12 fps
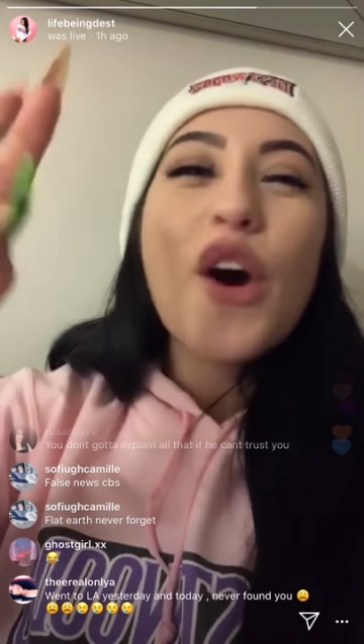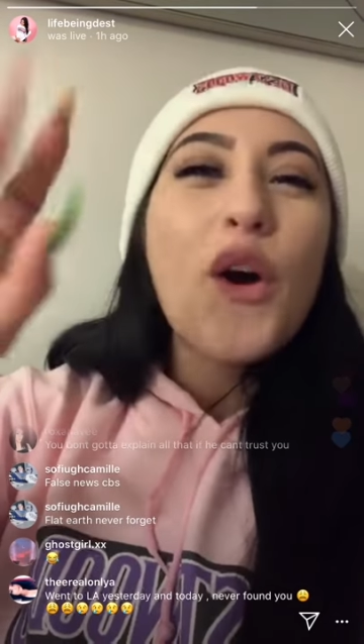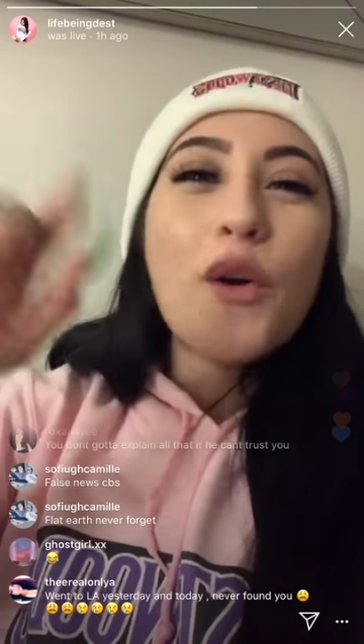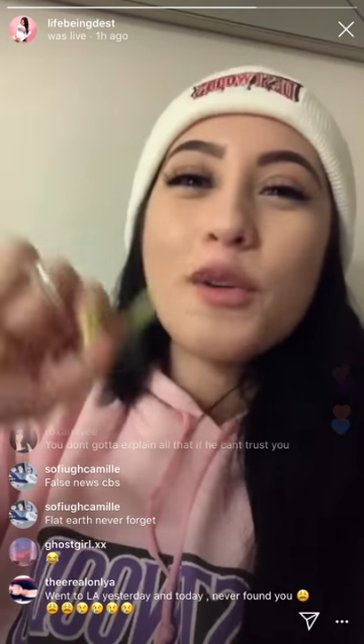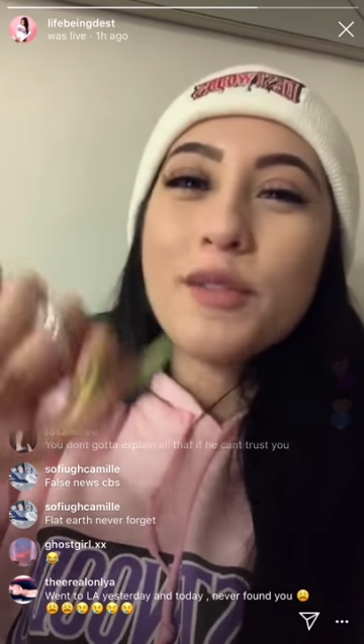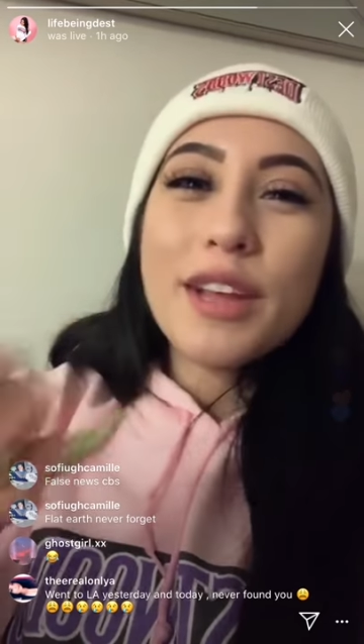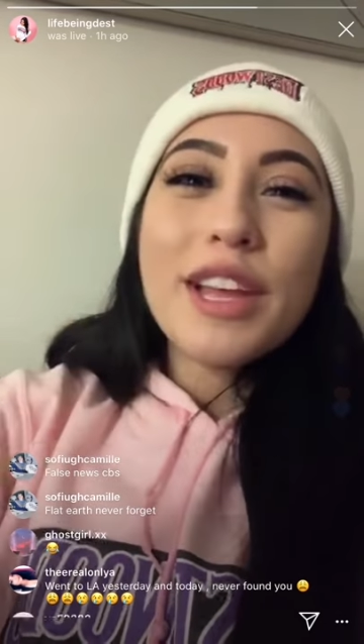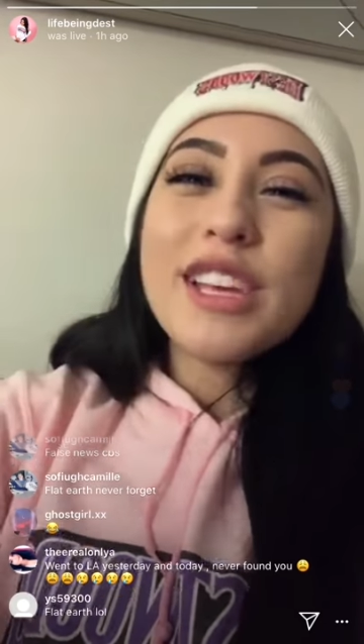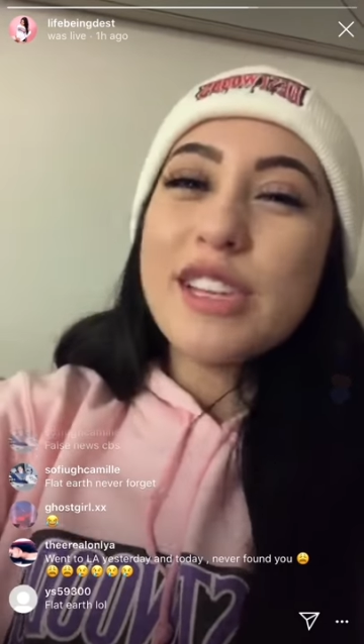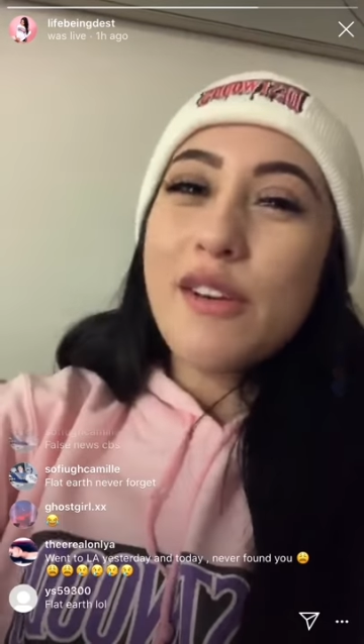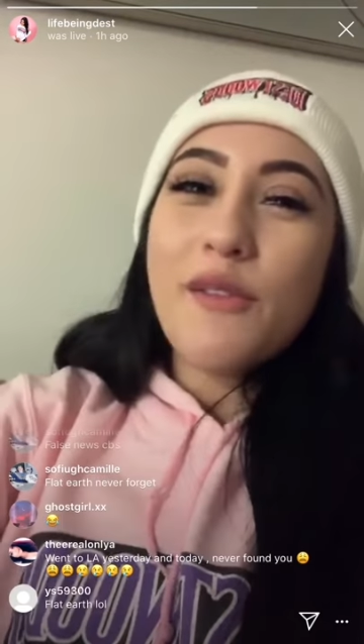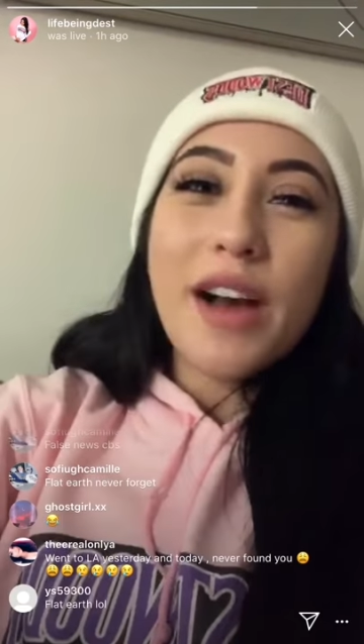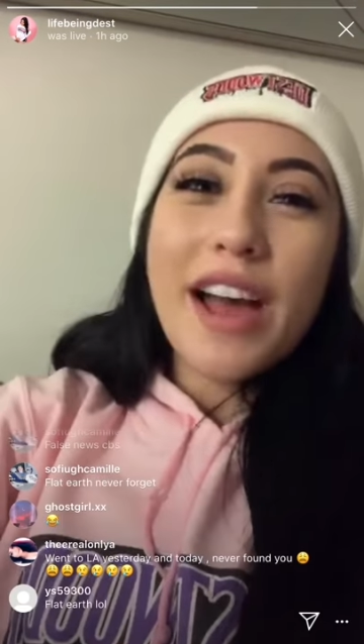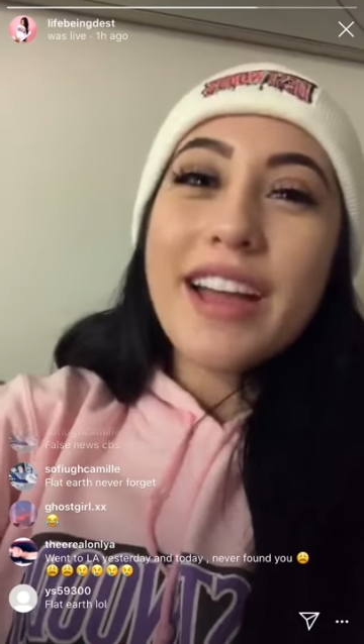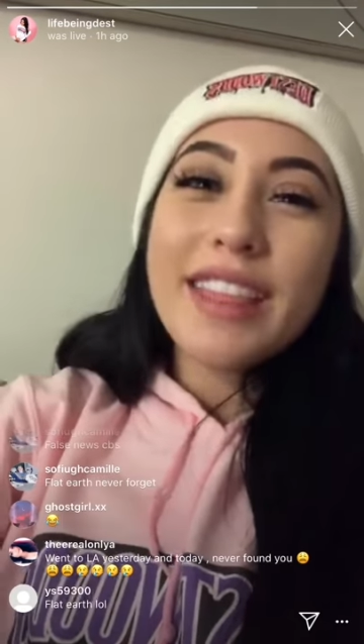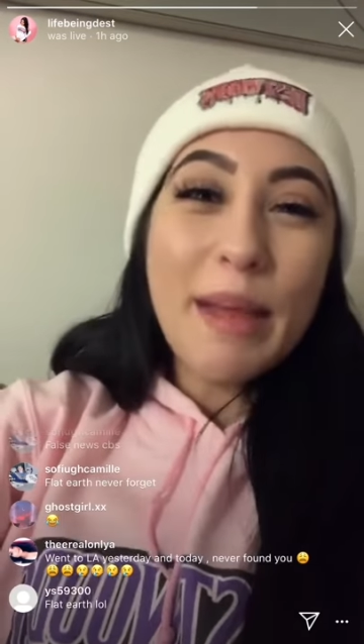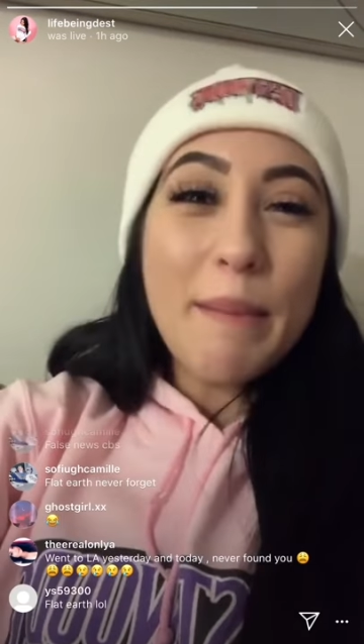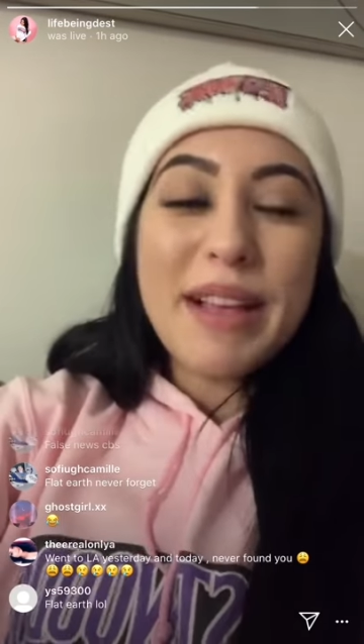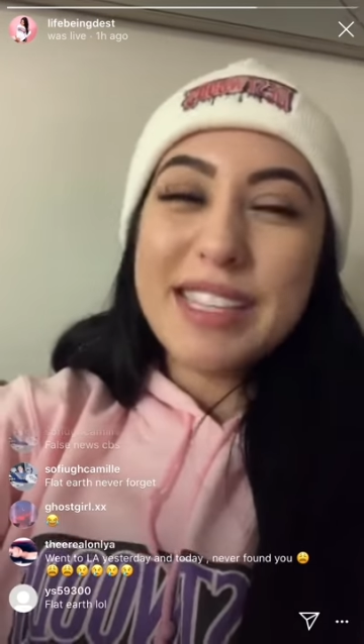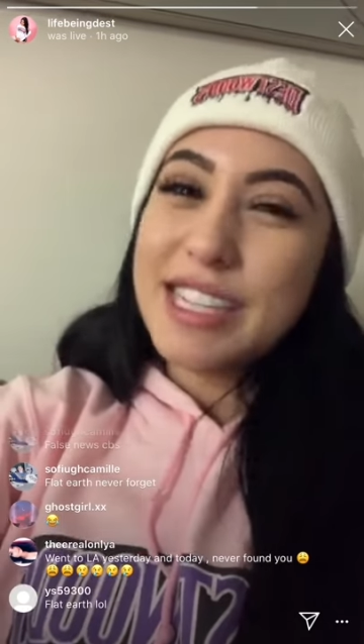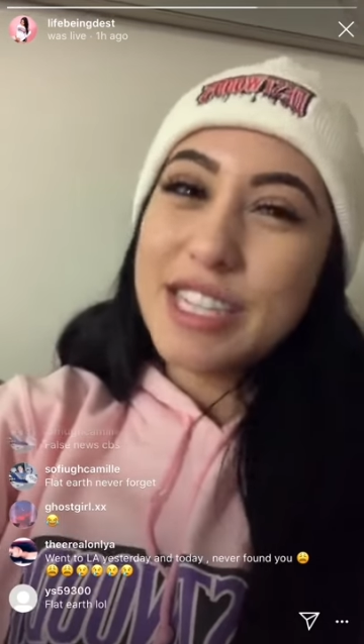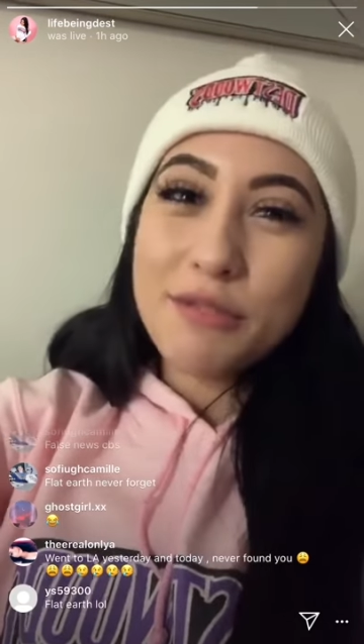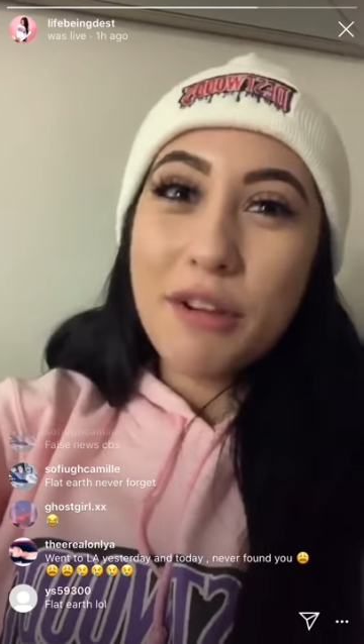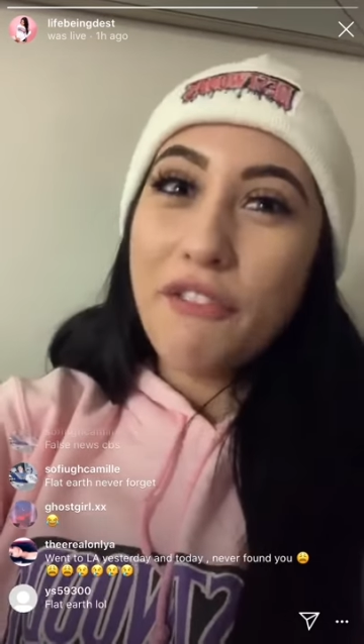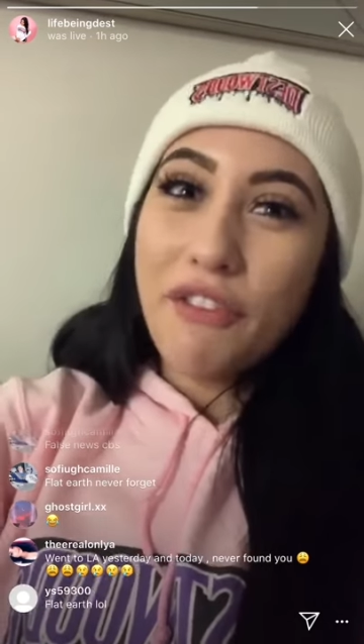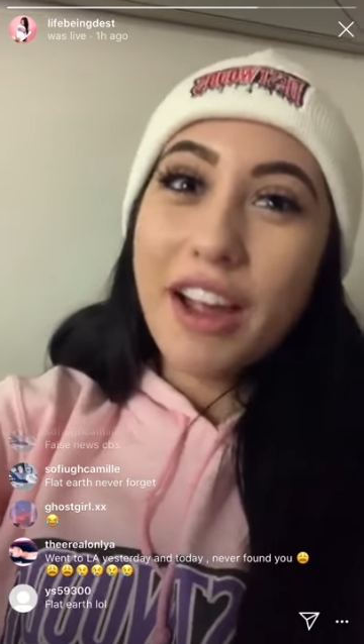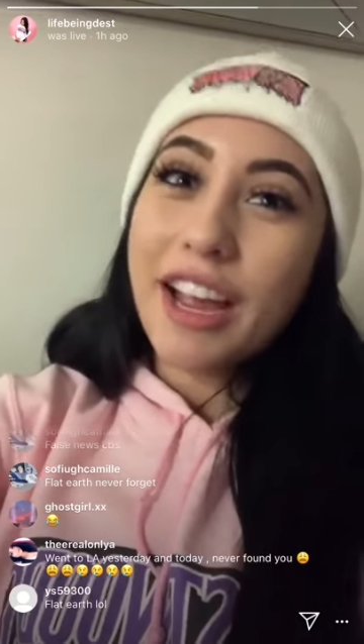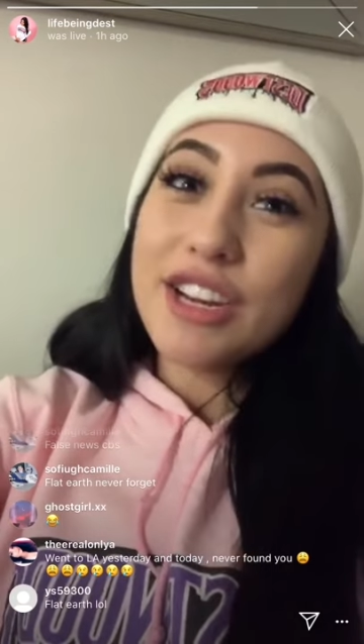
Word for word: No, you know what? The messages were